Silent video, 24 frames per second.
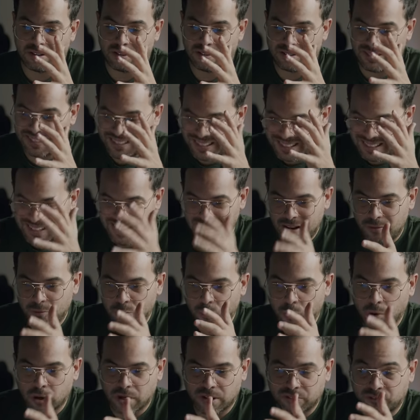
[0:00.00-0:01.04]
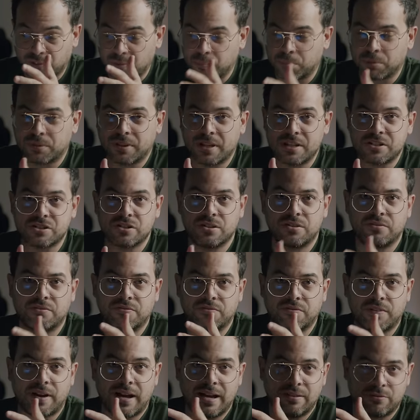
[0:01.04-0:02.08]
It can work for potentially
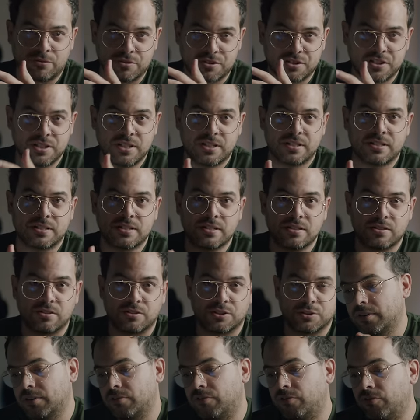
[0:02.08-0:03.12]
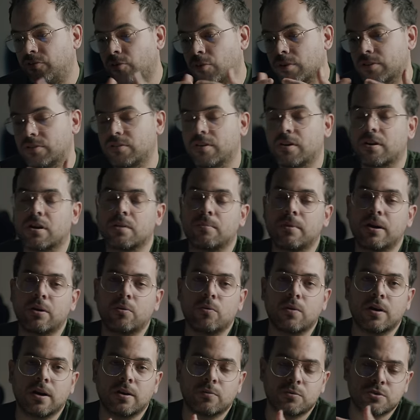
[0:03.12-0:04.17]
5 or 6 years. The 4 terabyte
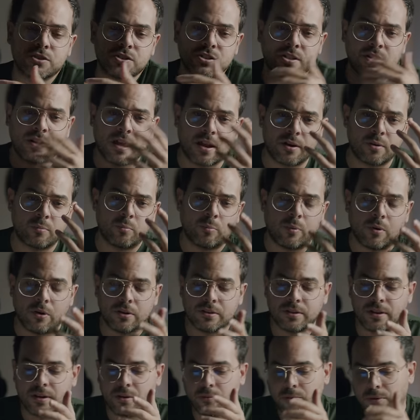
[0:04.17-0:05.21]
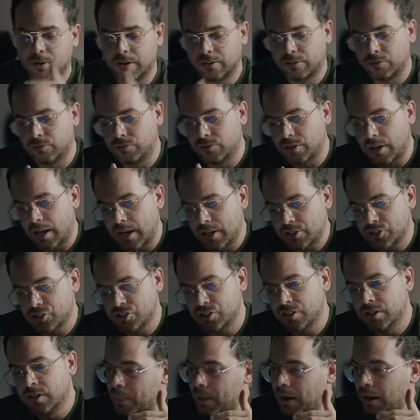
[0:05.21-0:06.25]
one, which is another point that I wanted to touch.
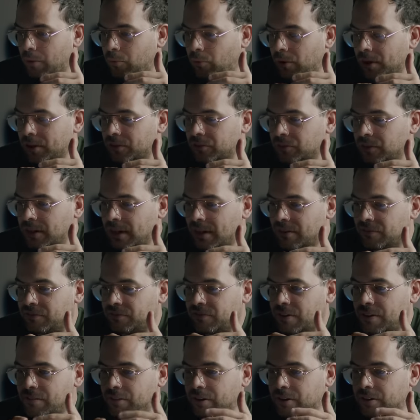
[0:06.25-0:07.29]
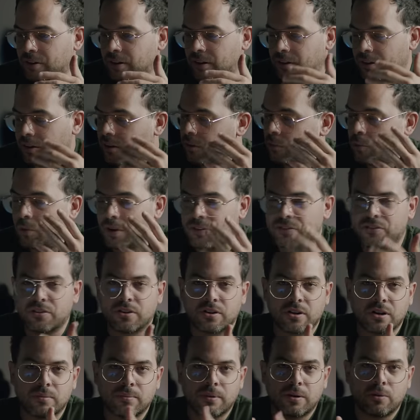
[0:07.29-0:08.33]
I wanted to get a one
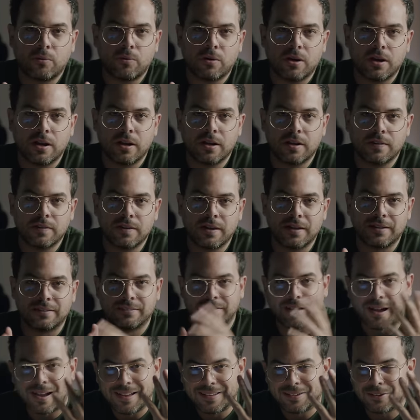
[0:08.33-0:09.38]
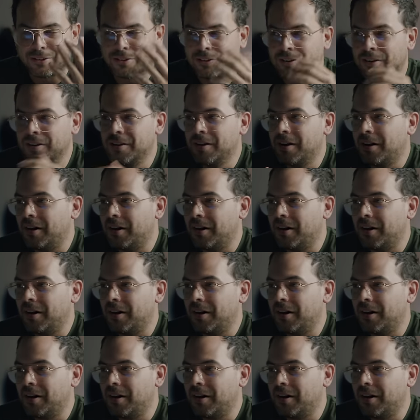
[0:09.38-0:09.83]
terabyte one, and then Tyler